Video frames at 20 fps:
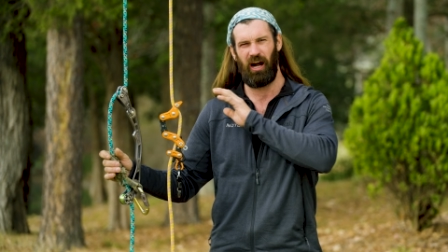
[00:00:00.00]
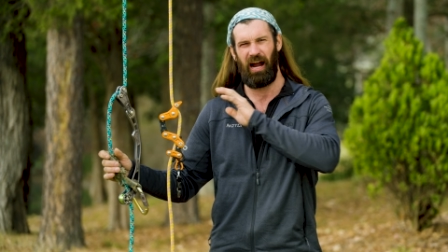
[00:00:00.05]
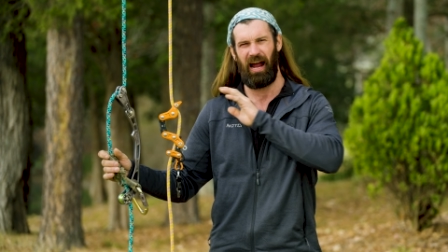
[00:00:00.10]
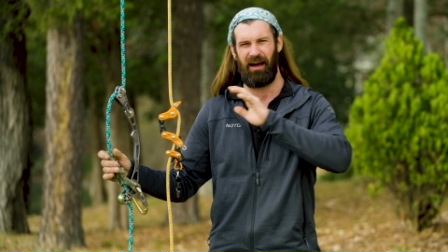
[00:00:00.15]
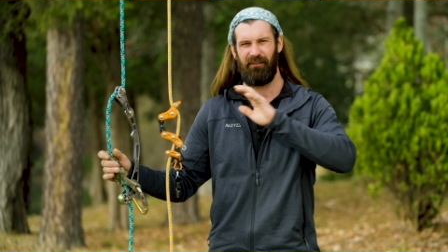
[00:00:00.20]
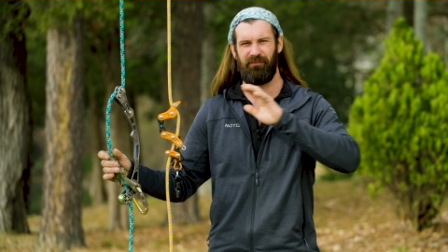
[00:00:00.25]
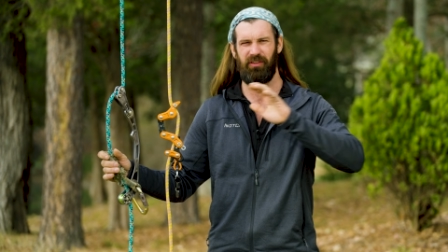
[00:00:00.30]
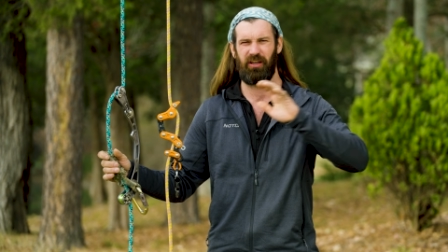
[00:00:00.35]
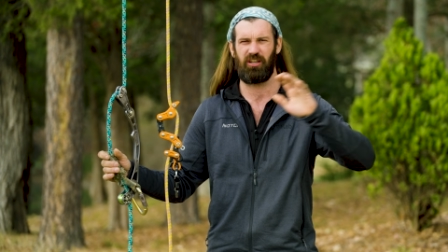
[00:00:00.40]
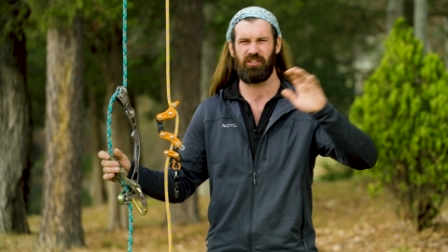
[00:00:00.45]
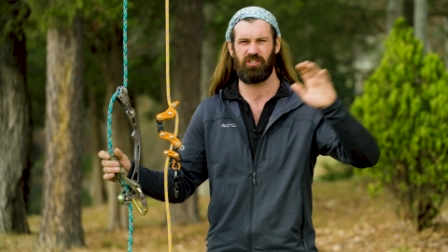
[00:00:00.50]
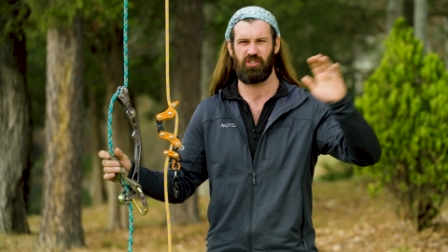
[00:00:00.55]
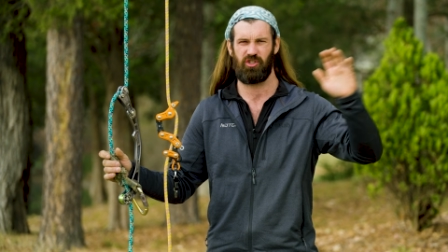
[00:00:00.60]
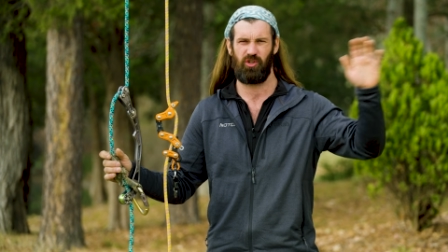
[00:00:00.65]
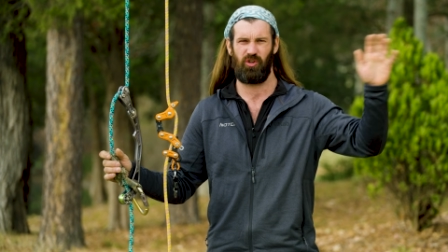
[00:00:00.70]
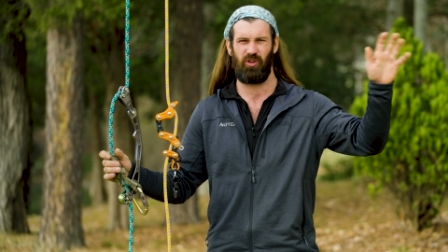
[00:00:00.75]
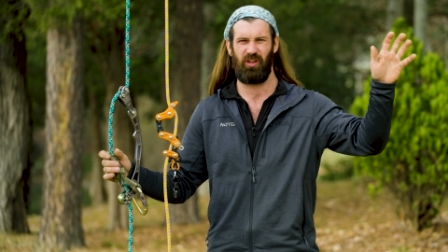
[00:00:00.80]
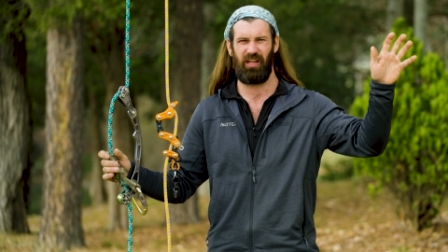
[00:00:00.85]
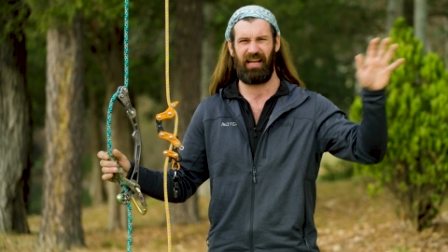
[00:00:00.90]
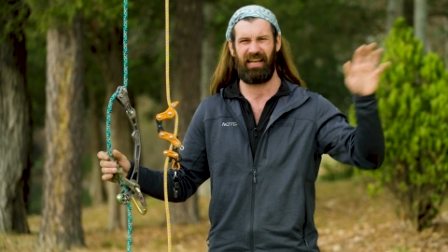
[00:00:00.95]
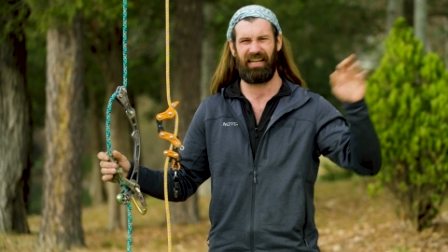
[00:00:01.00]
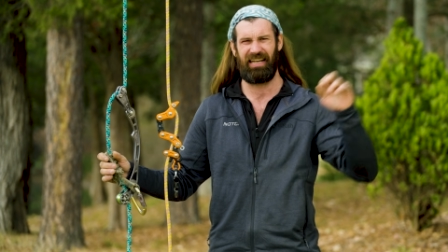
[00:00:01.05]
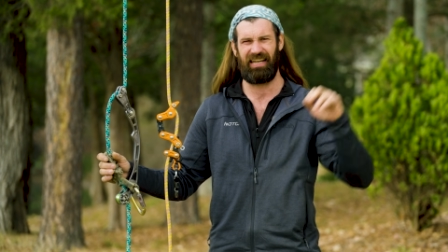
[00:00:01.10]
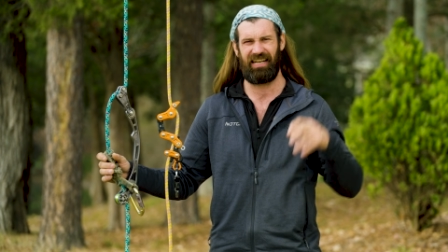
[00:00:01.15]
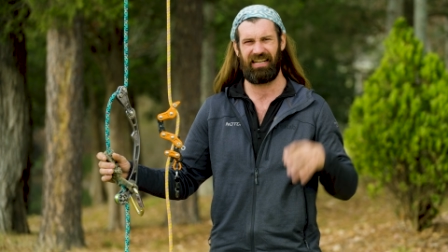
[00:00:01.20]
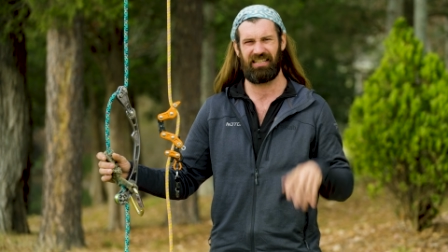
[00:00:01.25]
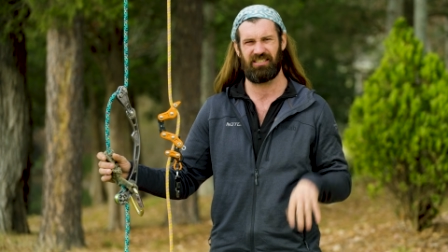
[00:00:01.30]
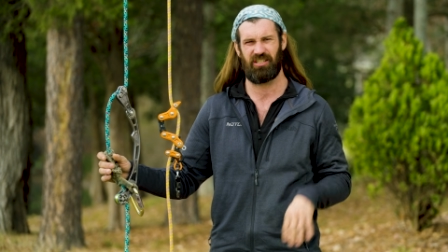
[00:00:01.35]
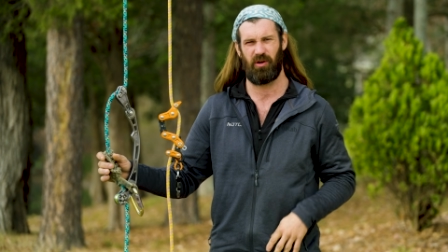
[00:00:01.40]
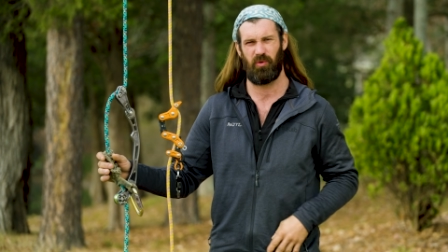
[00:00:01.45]
have the control that I
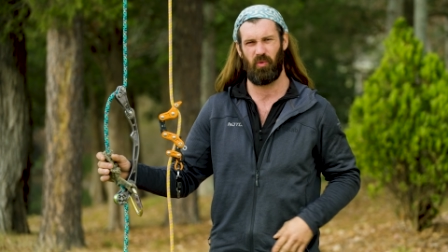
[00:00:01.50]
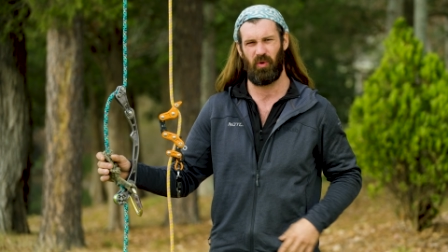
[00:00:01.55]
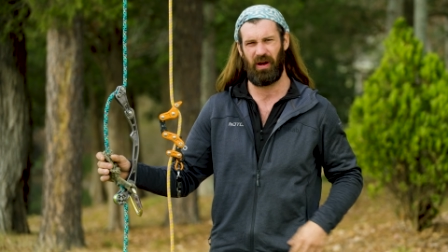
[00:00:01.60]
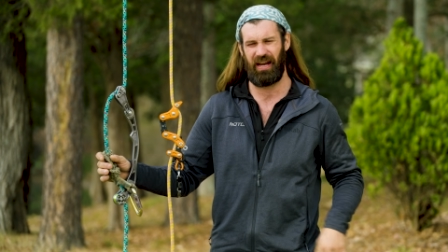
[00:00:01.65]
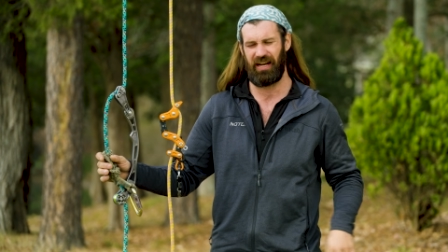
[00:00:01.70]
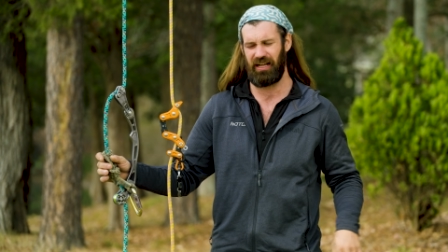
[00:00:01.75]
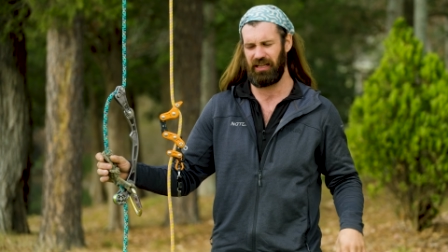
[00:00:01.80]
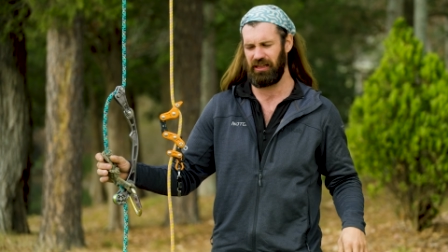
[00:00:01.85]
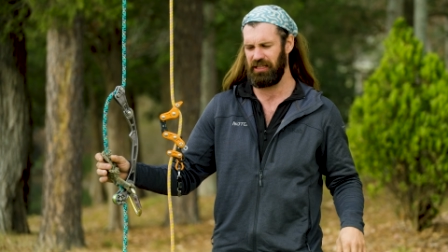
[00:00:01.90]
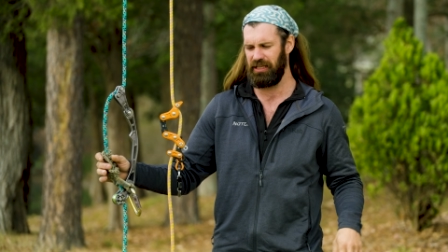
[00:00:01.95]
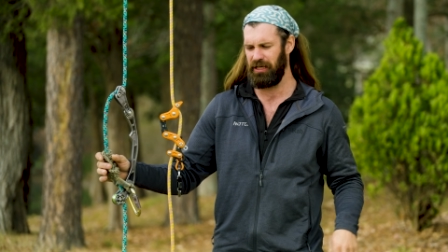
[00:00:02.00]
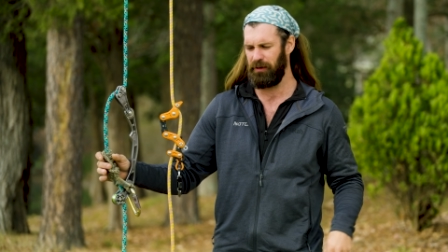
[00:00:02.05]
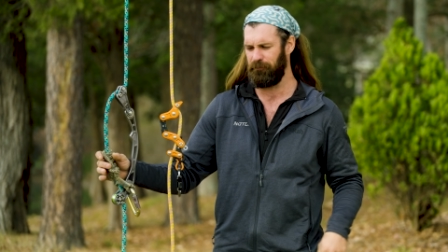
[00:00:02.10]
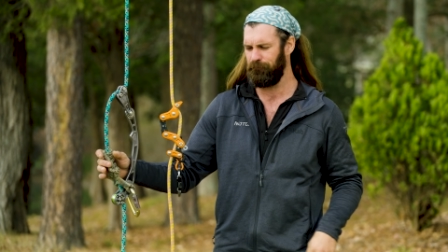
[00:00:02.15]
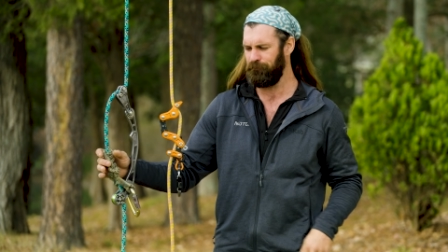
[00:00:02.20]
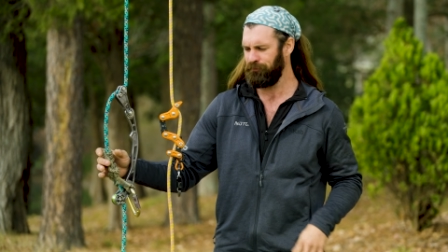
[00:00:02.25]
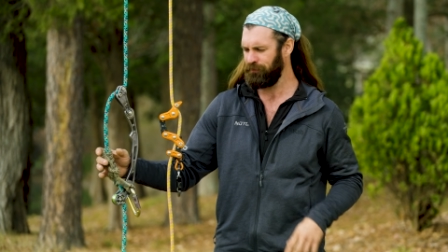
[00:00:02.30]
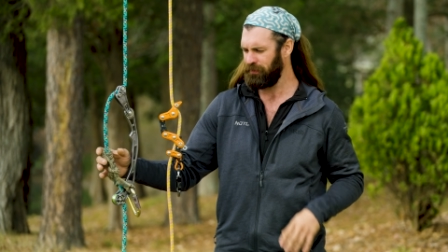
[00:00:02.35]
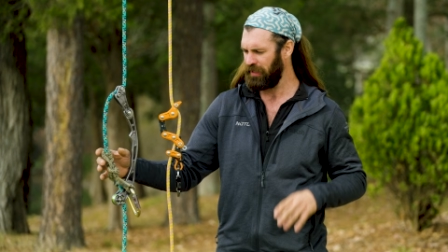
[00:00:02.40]
need as I ran a limb.